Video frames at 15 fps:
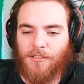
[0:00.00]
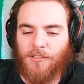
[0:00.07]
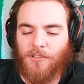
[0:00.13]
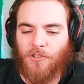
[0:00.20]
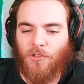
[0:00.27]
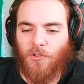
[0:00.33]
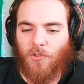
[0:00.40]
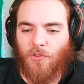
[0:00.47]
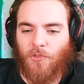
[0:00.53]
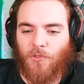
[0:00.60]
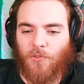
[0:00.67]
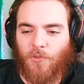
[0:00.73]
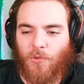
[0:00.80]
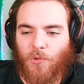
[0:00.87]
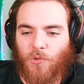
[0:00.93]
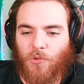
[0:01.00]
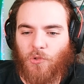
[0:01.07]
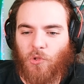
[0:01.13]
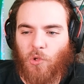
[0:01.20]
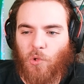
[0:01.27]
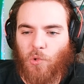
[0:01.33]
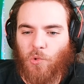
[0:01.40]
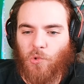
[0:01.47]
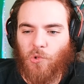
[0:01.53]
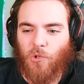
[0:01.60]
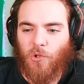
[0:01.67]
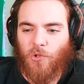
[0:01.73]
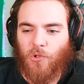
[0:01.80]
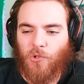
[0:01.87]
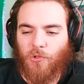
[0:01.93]

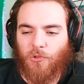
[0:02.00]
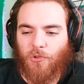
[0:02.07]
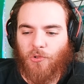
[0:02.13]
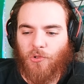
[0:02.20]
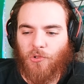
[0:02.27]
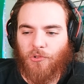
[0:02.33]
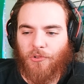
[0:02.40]
No one is speaking in this clip.